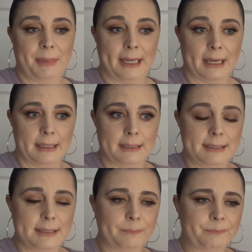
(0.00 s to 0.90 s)

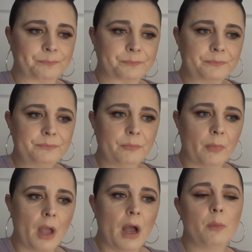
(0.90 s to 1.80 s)
because
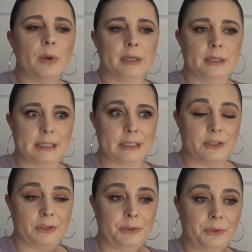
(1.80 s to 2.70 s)
I wanted
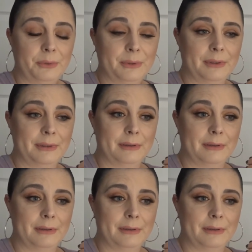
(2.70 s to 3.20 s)
to